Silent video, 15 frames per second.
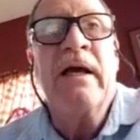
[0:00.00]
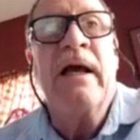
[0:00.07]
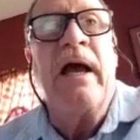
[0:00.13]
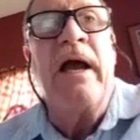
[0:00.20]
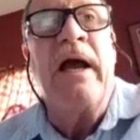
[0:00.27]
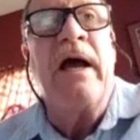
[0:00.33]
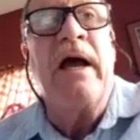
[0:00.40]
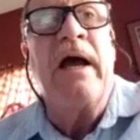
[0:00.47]

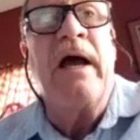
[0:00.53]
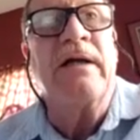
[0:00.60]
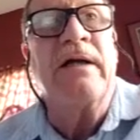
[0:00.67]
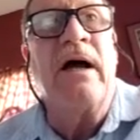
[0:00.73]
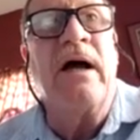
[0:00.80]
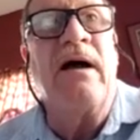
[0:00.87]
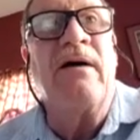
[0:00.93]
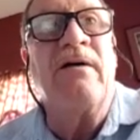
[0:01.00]
And
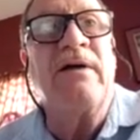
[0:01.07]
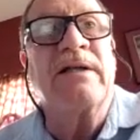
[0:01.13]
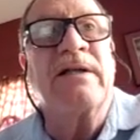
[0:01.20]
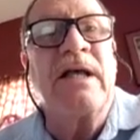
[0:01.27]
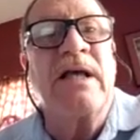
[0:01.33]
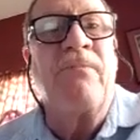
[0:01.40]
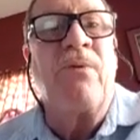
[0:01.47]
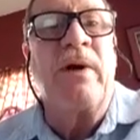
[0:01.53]
at
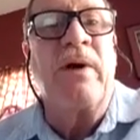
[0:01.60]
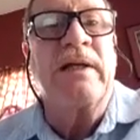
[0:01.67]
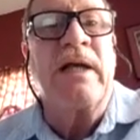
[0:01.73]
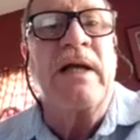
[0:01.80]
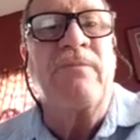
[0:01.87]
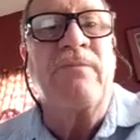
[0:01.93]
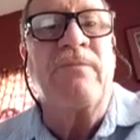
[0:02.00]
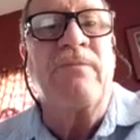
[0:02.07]
some point in
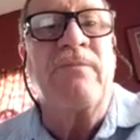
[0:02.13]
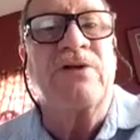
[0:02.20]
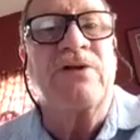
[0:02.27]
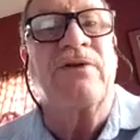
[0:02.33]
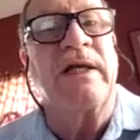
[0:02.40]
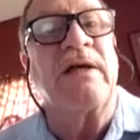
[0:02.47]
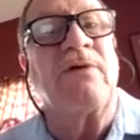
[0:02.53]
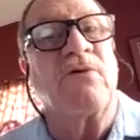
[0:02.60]
time, you start
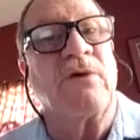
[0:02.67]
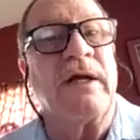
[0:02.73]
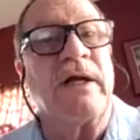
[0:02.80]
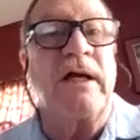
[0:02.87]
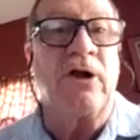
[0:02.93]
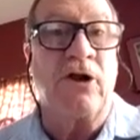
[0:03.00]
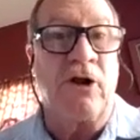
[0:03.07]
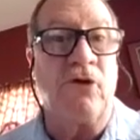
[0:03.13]
thinking, we're
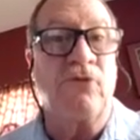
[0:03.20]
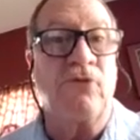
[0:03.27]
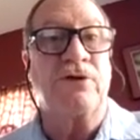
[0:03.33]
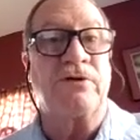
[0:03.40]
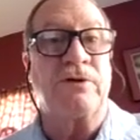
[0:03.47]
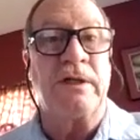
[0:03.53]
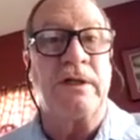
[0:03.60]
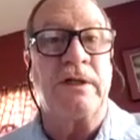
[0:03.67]
getting
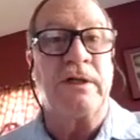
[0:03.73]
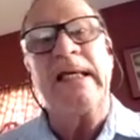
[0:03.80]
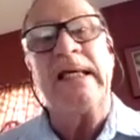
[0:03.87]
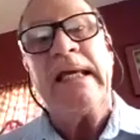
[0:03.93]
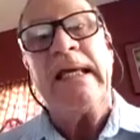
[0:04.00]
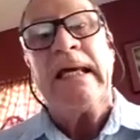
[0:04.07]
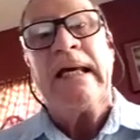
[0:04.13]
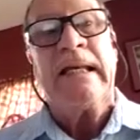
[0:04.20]
closer to the
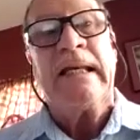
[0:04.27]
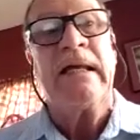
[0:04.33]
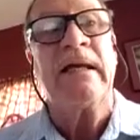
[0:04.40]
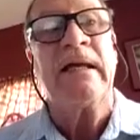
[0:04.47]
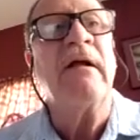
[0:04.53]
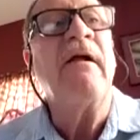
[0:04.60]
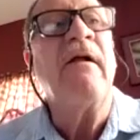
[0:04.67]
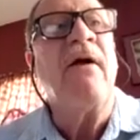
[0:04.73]
end.
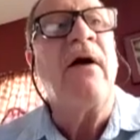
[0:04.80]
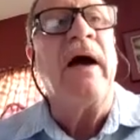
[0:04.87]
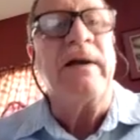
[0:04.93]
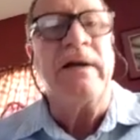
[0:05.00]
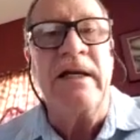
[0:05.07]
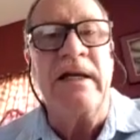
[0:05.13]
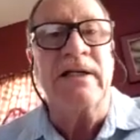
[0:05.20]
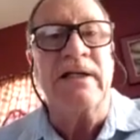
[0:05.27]
I
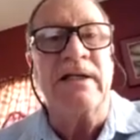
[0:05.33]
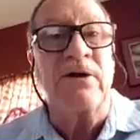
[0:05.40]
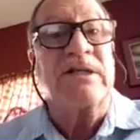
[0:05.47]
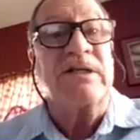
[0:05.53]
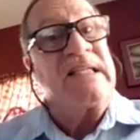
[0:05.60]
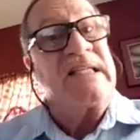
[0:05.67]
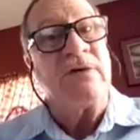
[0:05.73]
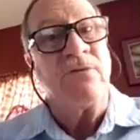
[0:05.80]
need to start
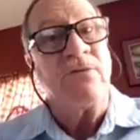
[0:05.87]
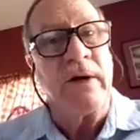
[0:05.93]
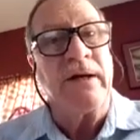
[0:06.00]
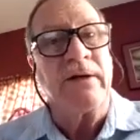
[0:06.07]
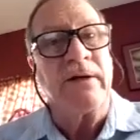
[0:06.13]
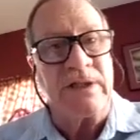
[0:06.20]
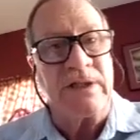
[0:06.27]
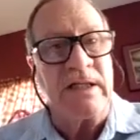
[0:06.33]
seeing what
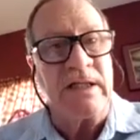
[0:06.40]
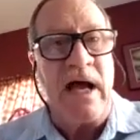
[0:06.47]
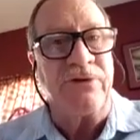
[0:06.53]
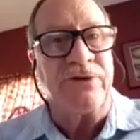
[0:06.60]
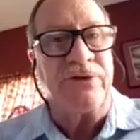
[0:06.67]
else is out